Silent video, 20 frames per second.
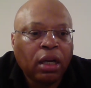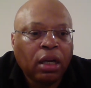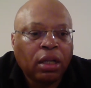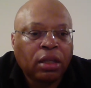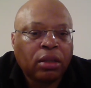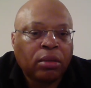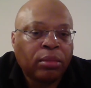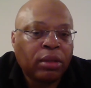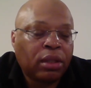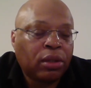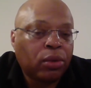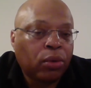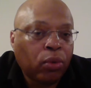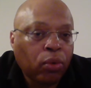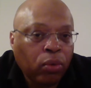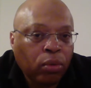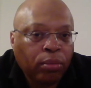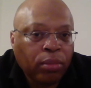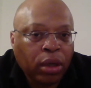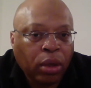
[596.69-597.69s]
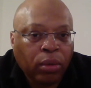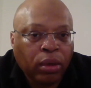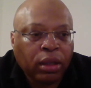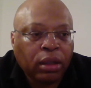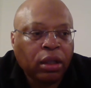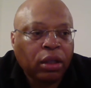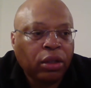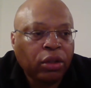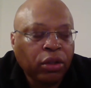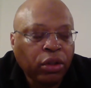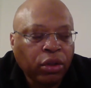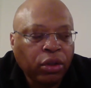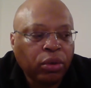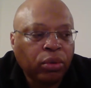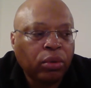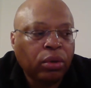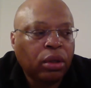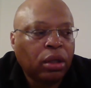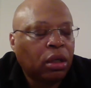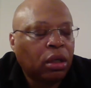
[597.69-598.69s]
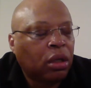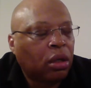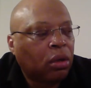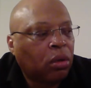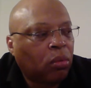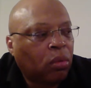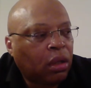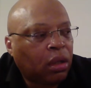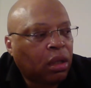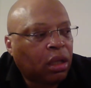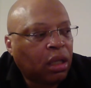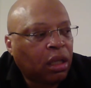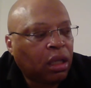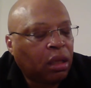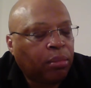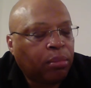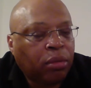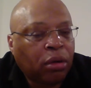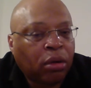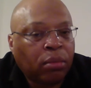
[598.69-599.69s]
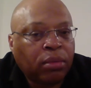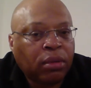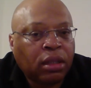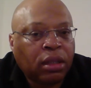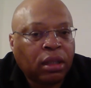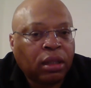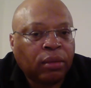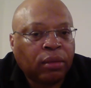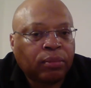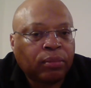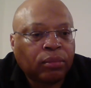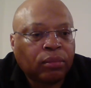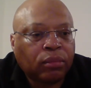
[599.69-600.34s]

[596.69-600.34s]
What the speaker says: So Mrs. Hornblower knew what the property